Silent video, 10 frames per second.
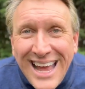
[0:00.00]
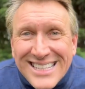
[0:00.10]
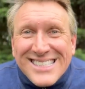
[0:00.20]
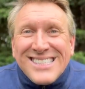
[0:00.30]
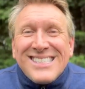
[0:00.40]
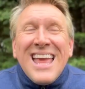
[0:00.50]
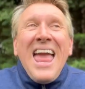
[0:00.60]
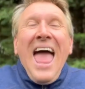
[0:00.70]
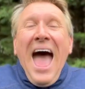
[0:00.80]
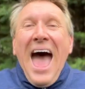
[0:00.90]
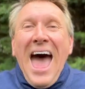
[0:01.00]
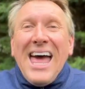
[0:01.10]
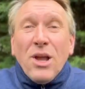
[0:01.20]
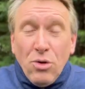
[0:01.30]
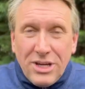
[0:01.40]
Yes. Uh,
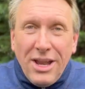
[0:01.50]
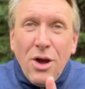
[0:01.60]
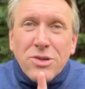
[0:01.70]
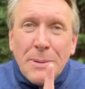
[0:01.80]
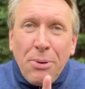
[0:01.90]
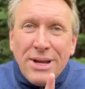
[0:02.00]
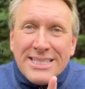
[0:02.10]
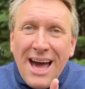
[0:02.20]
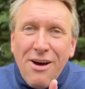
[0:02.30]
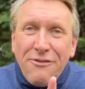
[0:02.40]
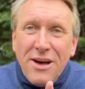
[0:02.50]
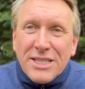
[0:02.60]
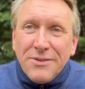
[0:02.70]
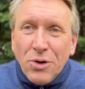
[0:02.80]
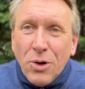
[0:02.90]
can I also point out, first
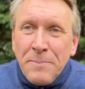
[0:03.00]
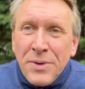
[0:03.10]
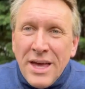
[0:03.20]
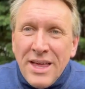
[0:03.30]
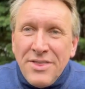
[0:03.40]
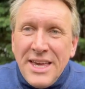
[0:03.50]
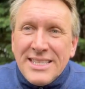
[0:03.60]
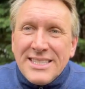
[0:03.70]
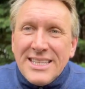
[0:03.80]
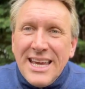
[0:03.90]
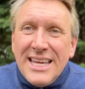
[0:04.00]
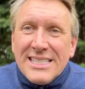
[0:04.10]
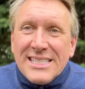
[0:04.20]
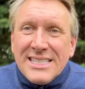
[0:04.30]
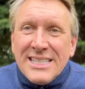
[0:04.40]
of all, this
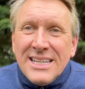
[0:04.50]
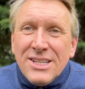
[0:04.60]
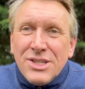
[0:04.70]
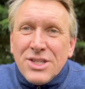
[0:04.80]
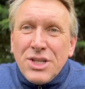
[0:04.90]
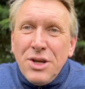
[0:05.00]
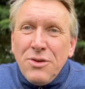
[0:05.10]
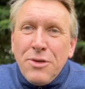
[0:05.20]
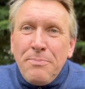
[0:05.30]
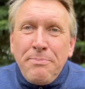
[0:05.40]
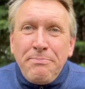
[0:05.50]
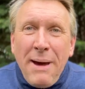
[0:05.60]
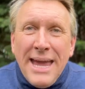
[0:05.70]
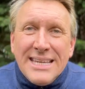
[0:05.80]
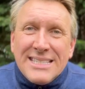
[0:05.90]
is
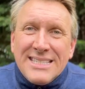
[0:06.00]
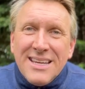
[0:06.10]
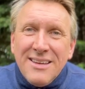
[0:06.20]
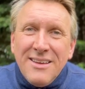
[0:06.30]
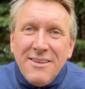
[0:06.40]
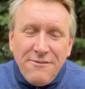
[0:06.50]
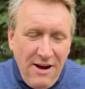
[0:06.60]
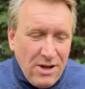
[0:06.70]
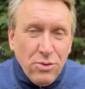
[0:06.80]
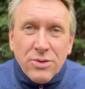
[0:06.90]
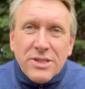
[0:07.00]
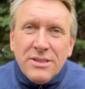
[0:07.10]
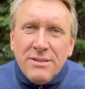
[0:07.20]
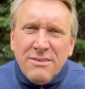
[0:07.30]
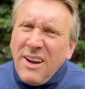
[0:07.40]
toothpaste freckles.
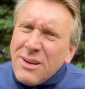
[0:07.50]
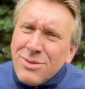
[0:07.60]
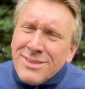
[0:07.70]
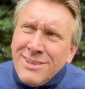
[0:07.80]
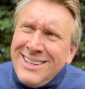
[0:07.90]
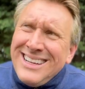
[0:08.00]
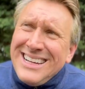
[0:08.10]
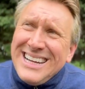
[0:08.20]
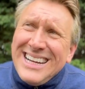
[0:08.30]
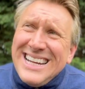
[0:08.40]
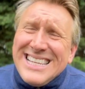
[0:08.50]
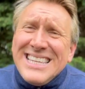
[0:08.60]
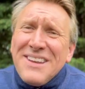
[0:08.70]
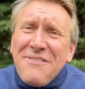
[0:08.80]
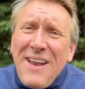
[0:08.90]
Freckles?
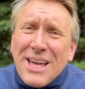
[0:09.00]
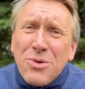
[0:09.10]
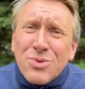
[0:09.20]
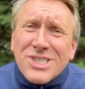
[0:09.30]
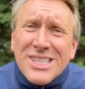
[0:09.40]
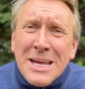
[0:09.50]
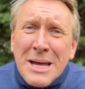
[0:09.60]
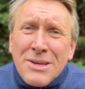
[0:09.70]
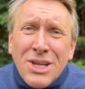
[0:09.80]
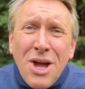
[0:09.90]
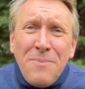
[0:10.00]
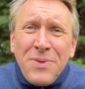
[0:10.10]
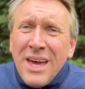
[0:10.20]
Fleckles. You know,